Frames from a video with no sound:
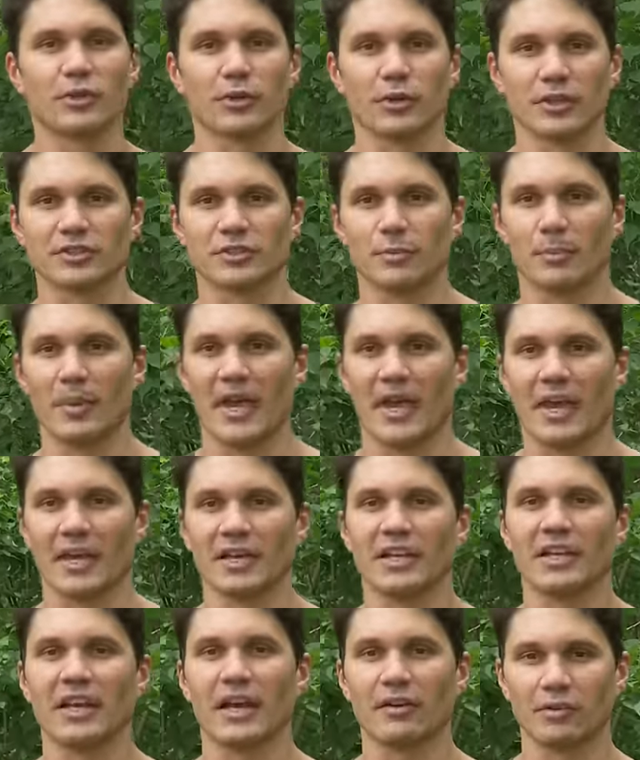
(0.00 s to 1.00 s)
there is a
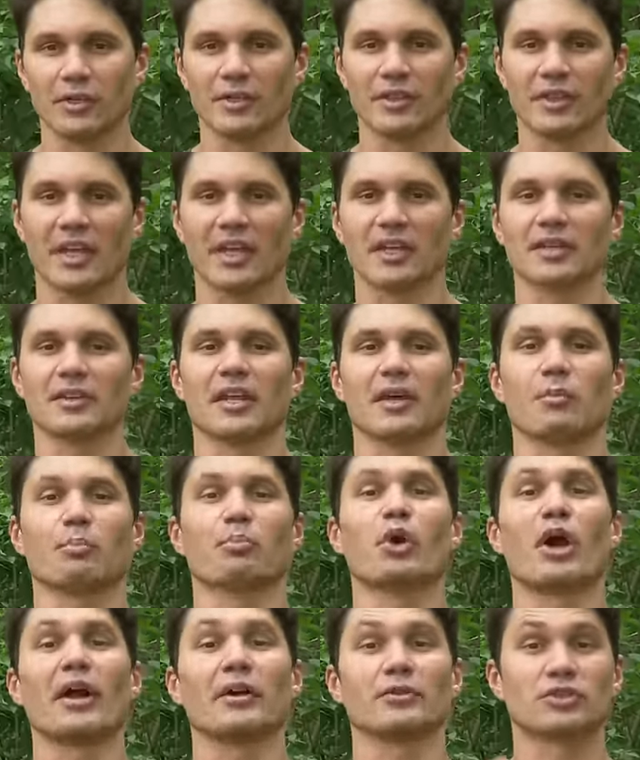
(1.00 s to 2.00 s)
ban and everything that
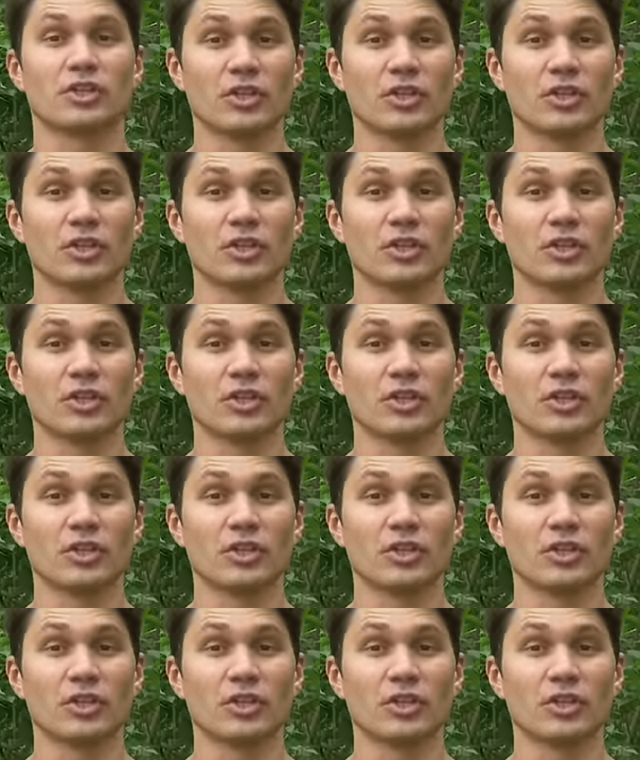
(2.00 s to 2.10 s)
prior